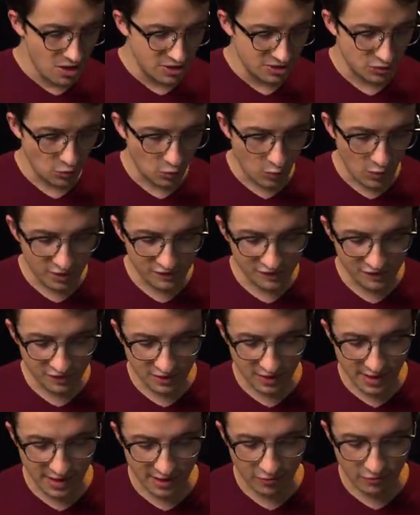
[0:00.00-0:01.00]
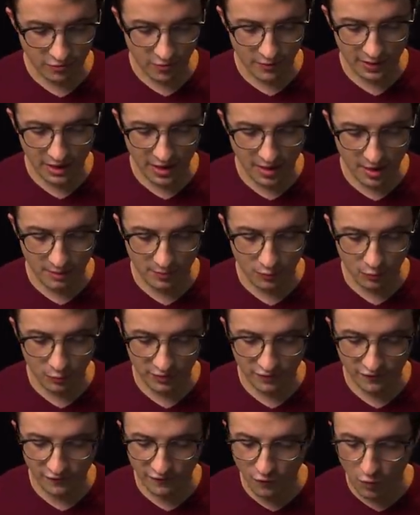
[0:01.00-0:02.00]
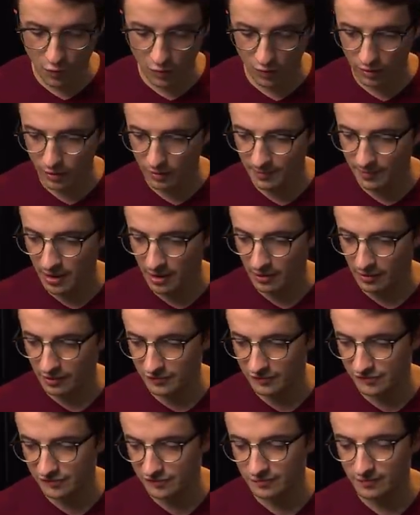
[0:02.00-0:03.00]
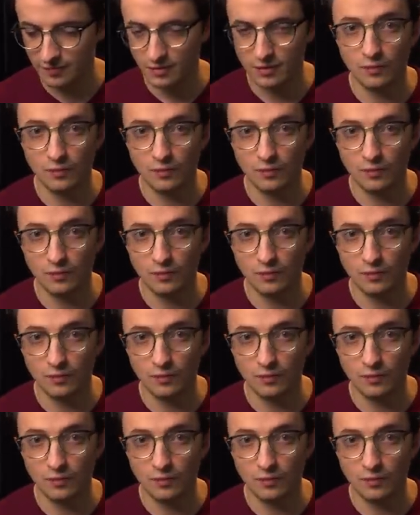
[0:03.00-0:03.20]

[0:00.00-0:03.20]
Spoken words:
So what is it like growing up with four parents?